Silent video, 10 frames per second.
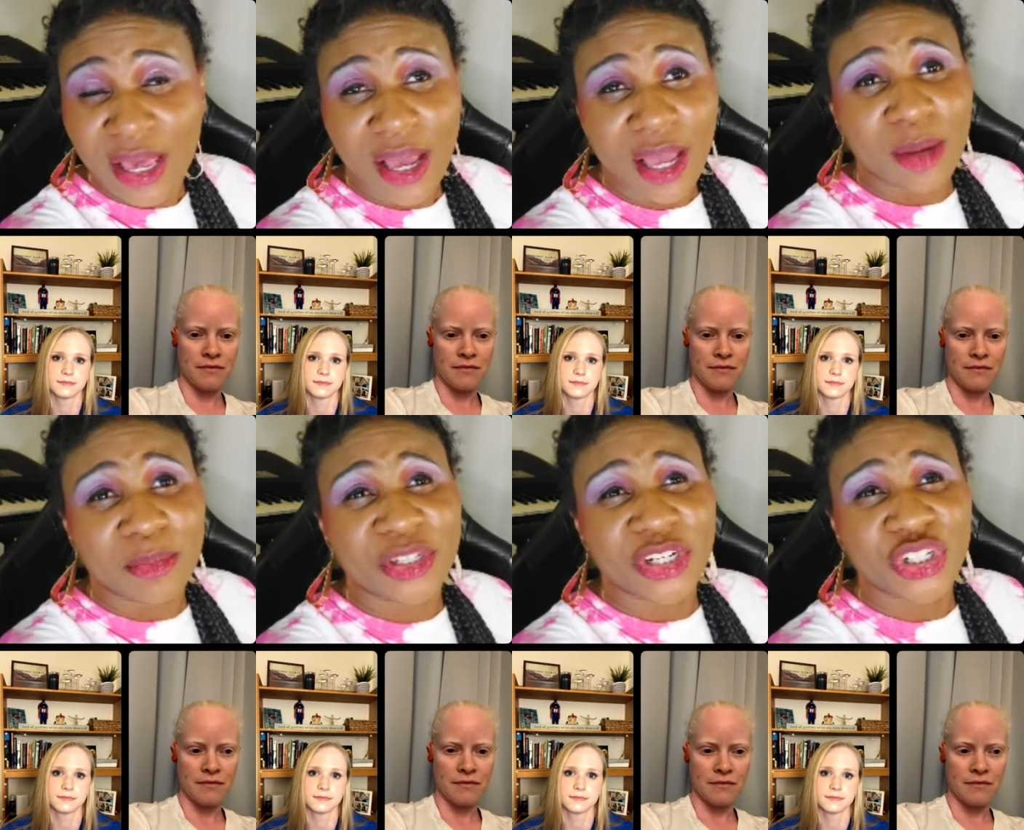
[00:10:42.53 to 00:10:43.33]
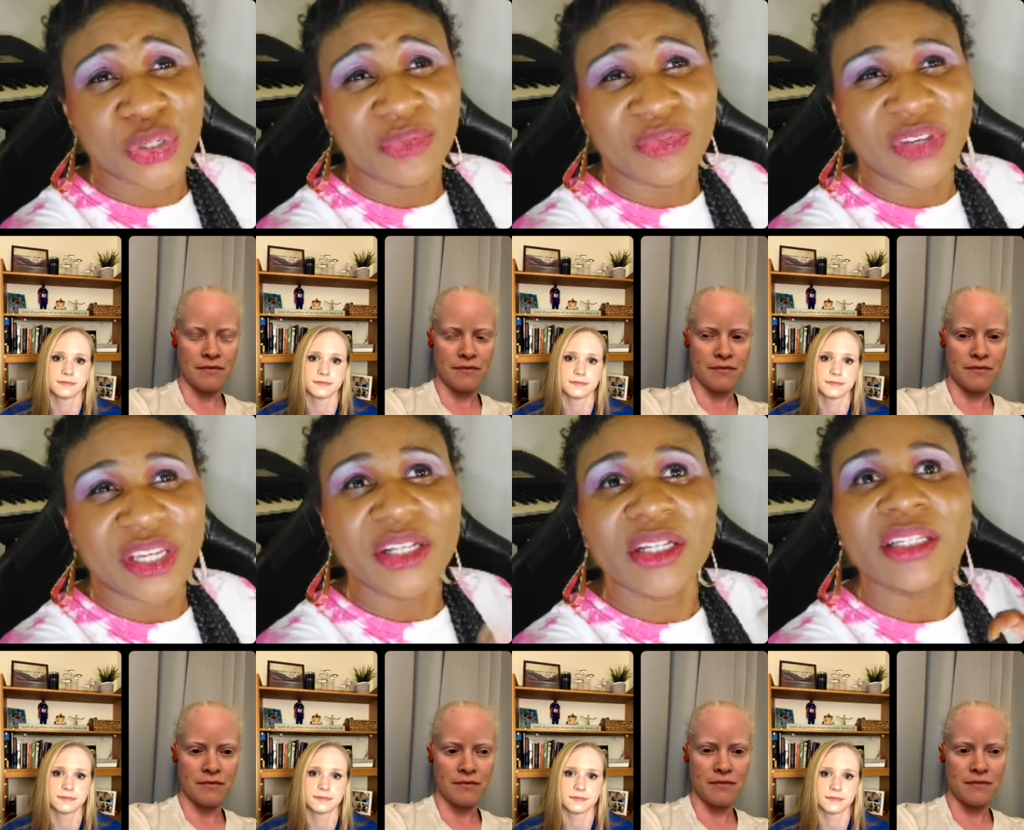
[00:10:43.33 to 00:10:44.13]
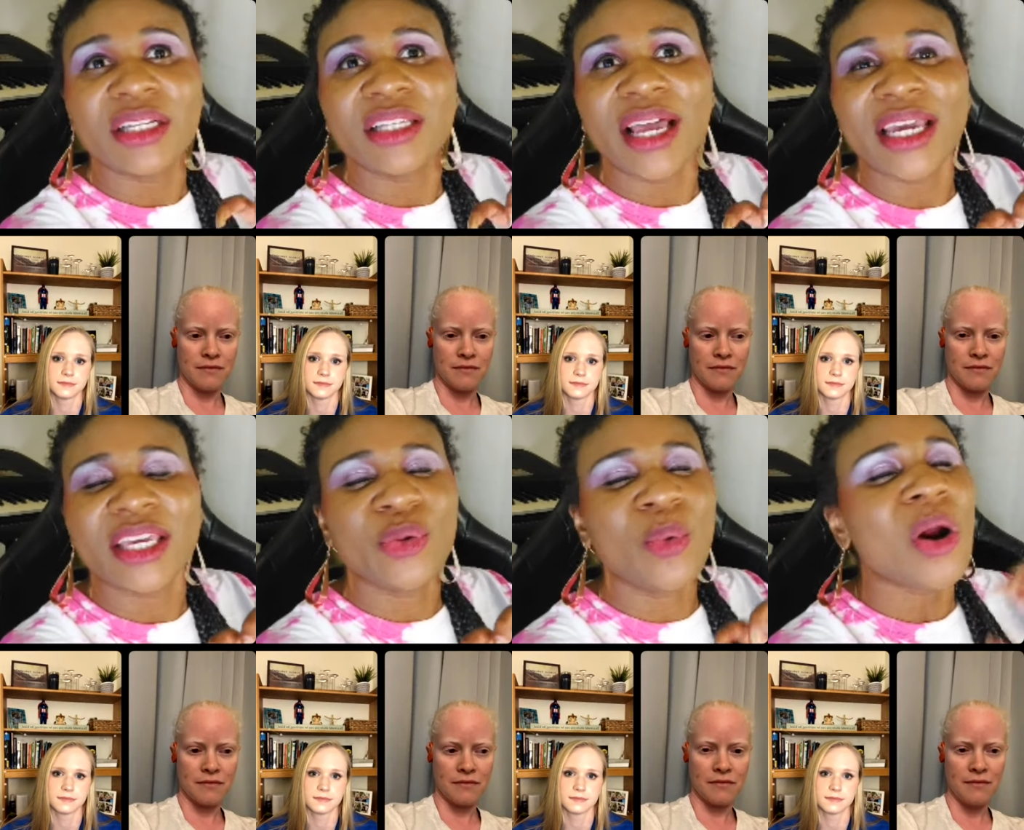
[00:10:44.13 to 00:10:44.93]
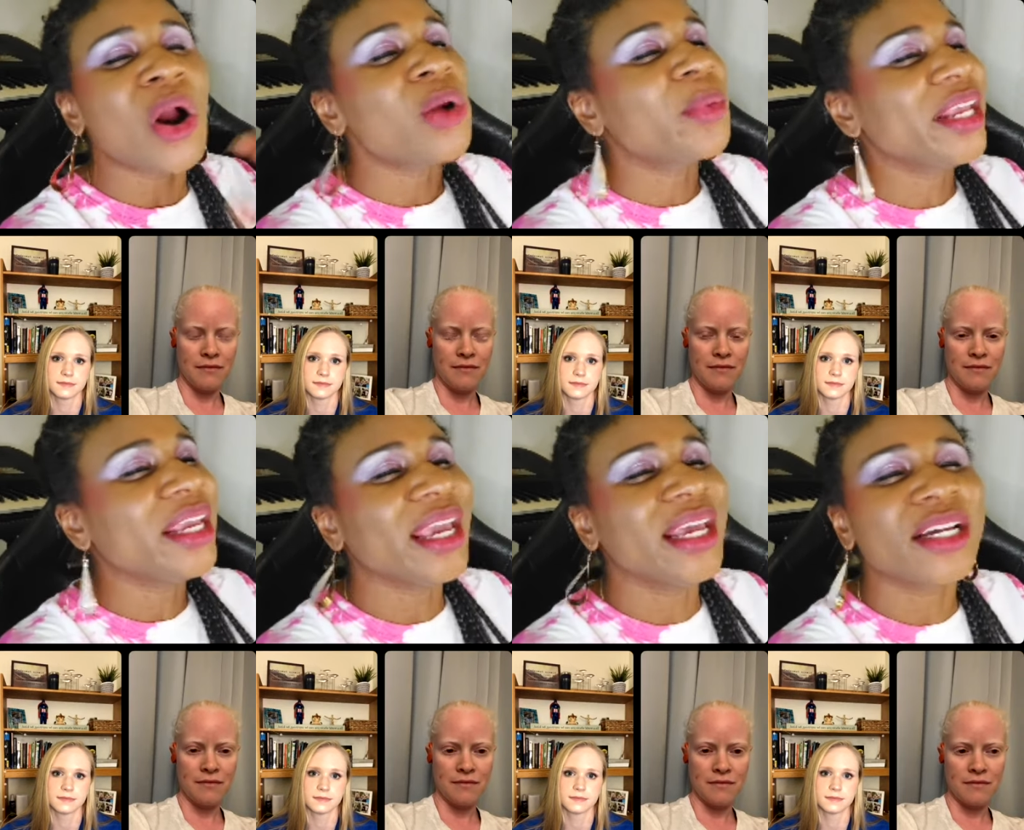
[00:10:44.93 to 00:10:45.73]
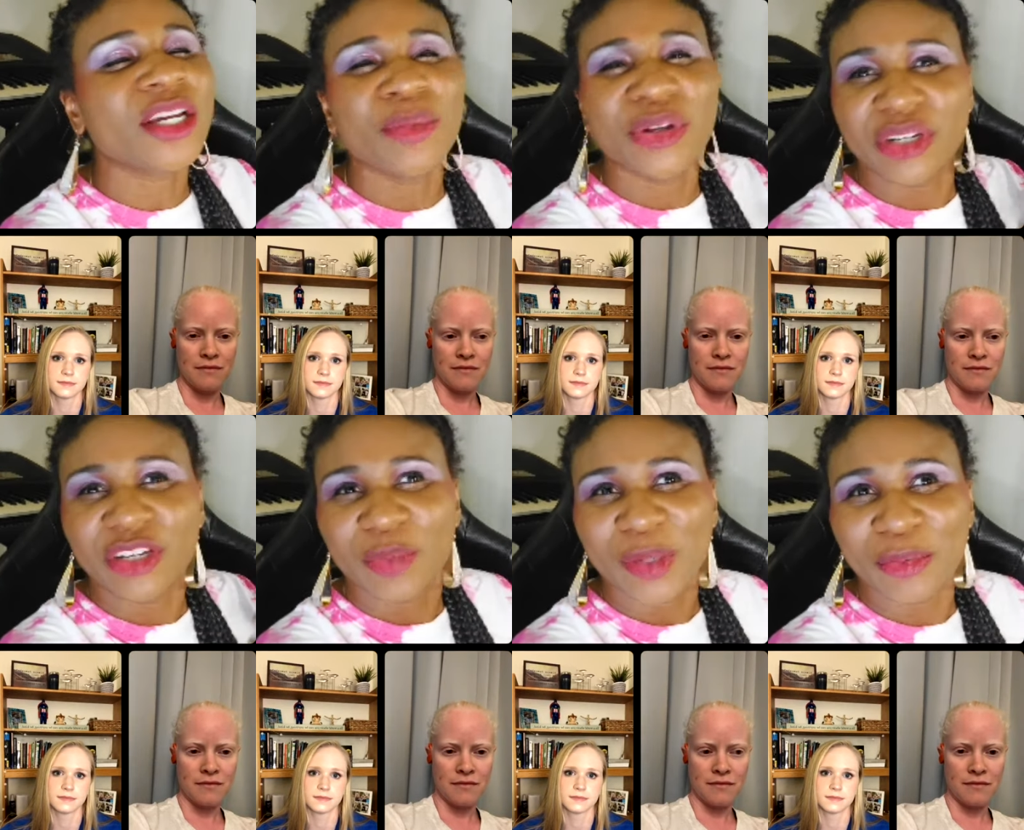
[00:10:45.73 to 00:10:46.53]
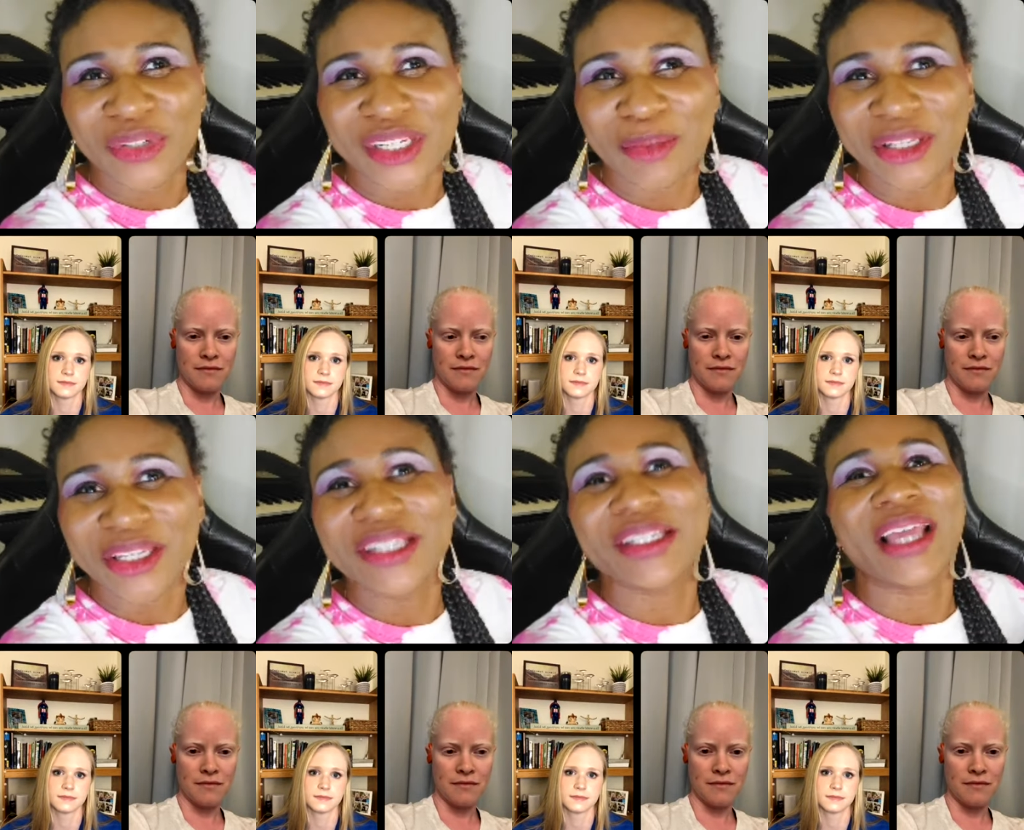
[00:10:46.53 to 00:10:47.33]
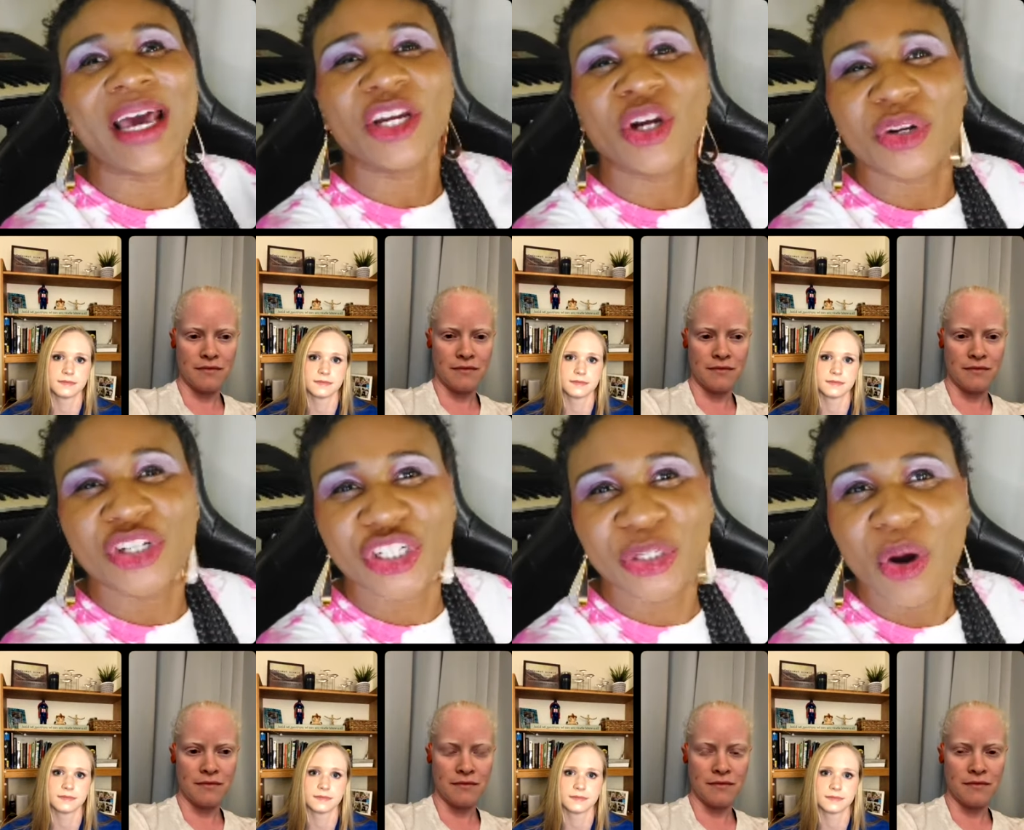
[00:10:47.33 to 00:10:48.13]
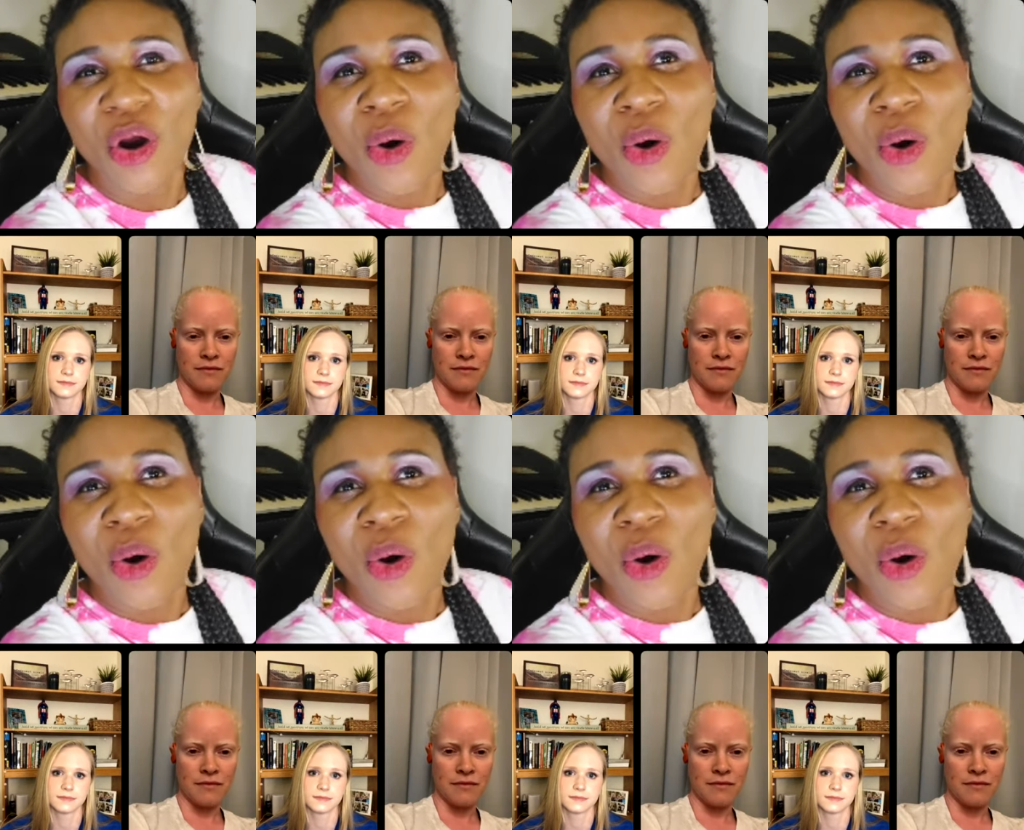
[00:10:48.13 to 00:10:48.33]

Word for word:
Speaker 1: um, did you feel like you were already in a community of people with disabilities and that encouraged you?